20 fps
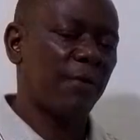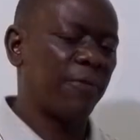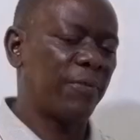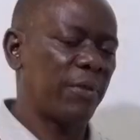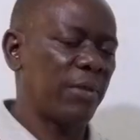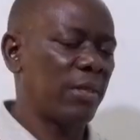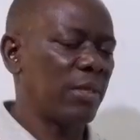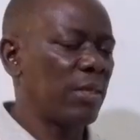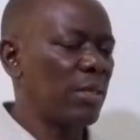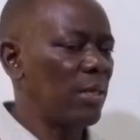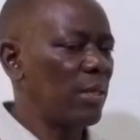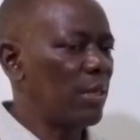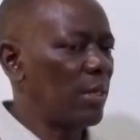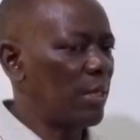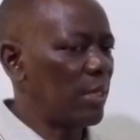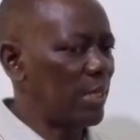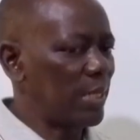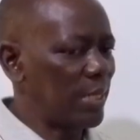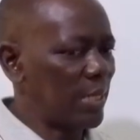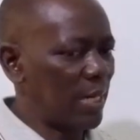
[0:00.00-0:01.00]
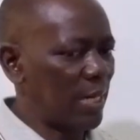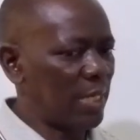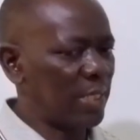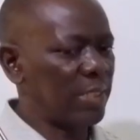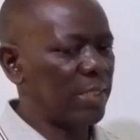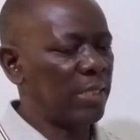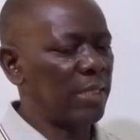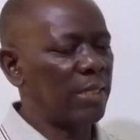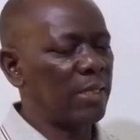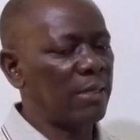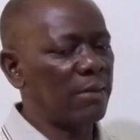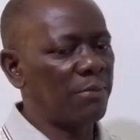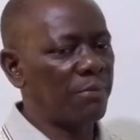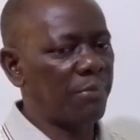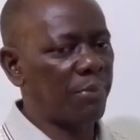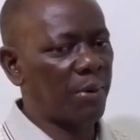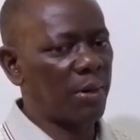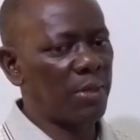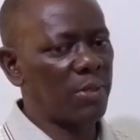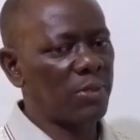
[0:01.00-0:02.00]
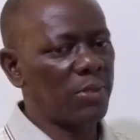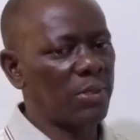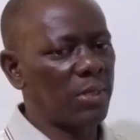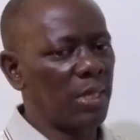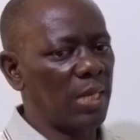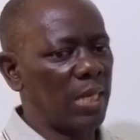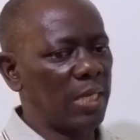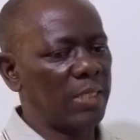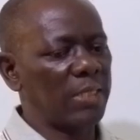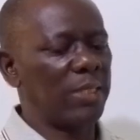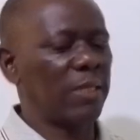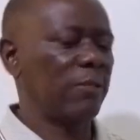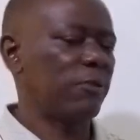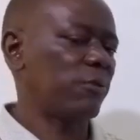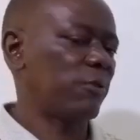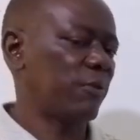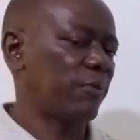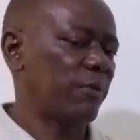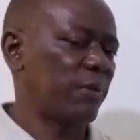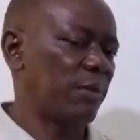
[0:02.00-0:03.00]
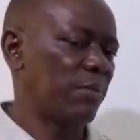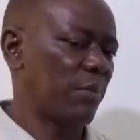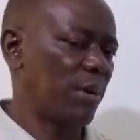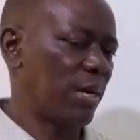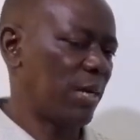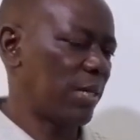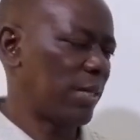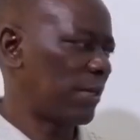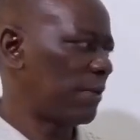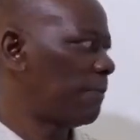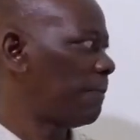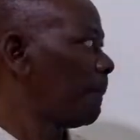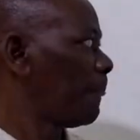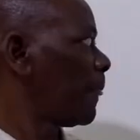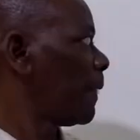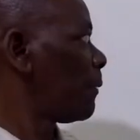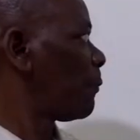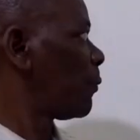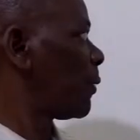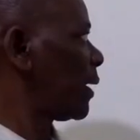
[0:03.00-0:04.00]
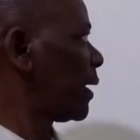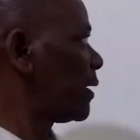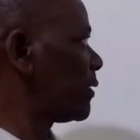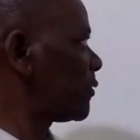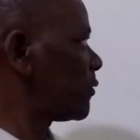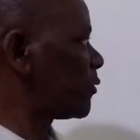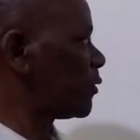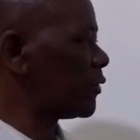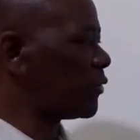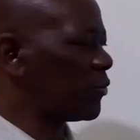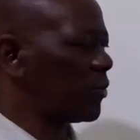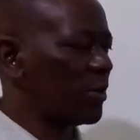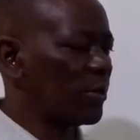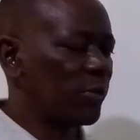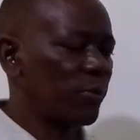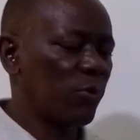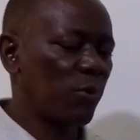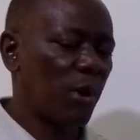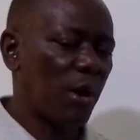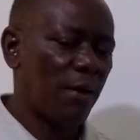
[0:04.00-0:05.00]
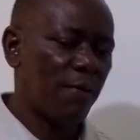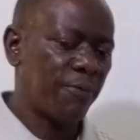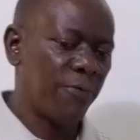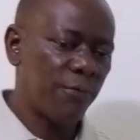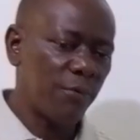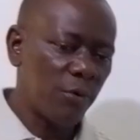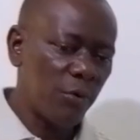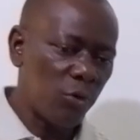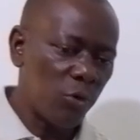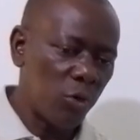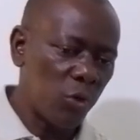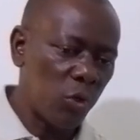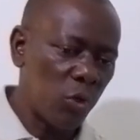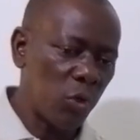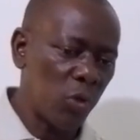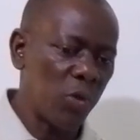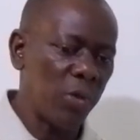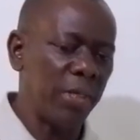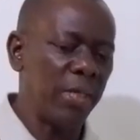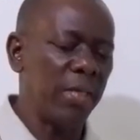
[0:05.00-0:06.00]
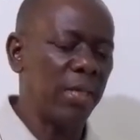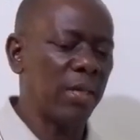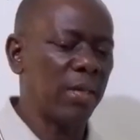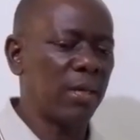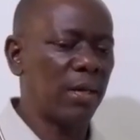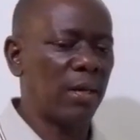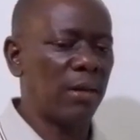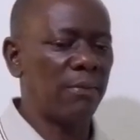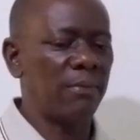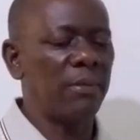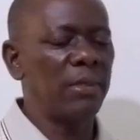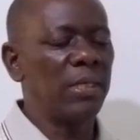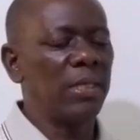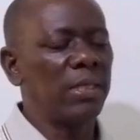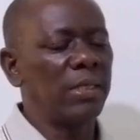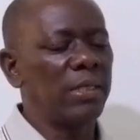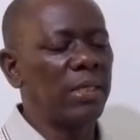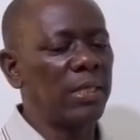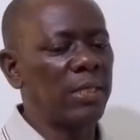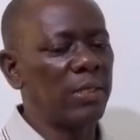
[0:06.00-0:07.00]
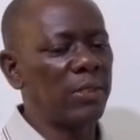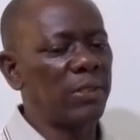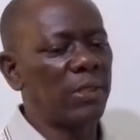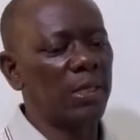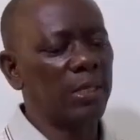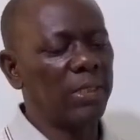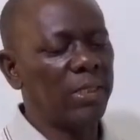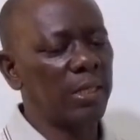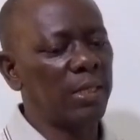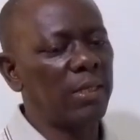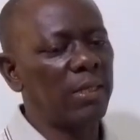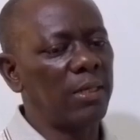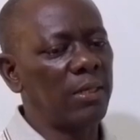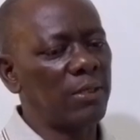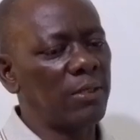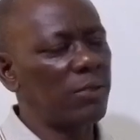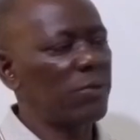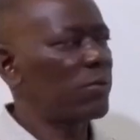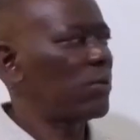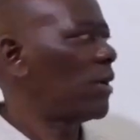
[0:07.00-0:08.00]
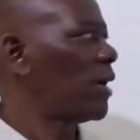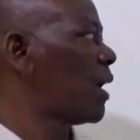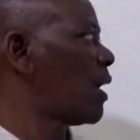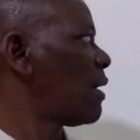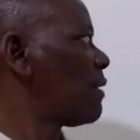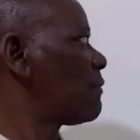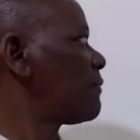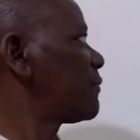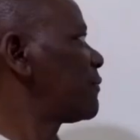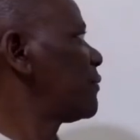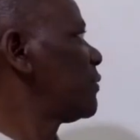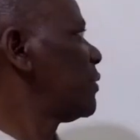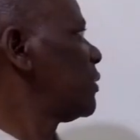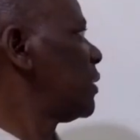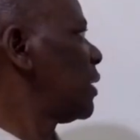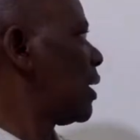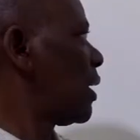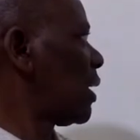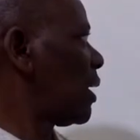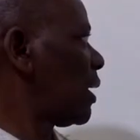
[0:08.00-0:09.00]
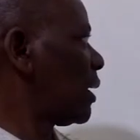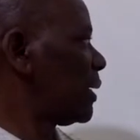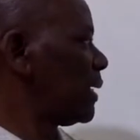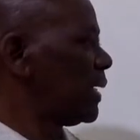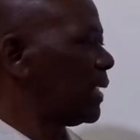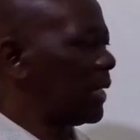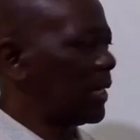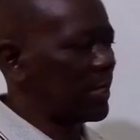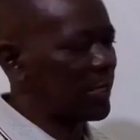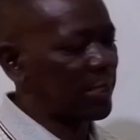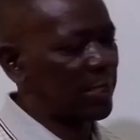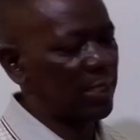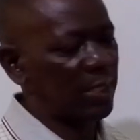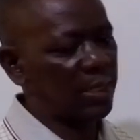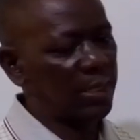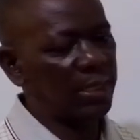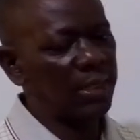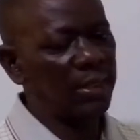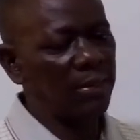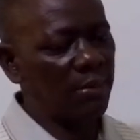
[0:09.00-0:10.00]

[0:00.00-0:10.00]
having inelastic price elasticity of demand. Whereas those ones who have low income, there is a tendency to have elastic